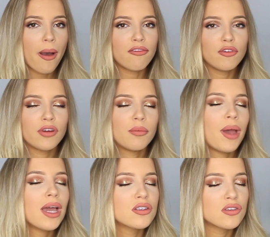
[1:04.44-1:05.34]
I feel very
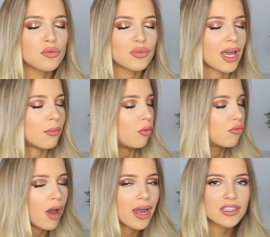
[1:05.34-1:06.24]
passionate towards animal
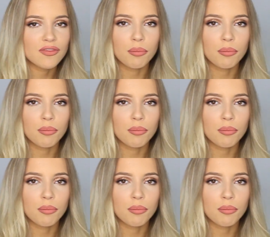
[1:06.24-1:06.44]
rights,